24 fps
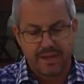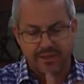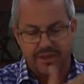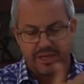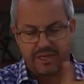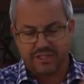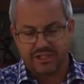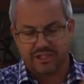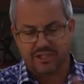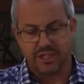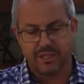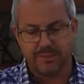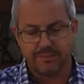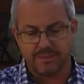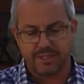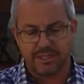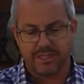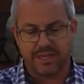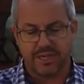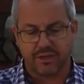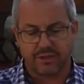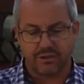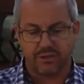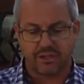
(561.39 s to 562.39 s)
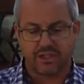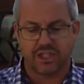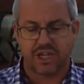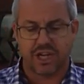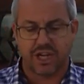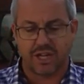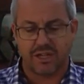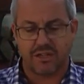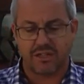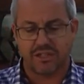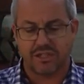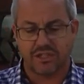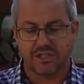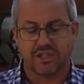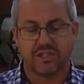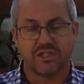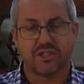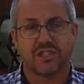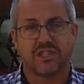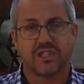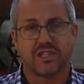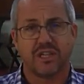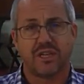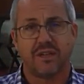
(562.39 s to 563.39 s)
They sleep together. A child is
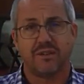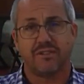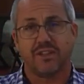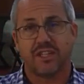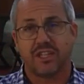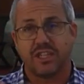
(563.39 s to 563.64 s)
conceived.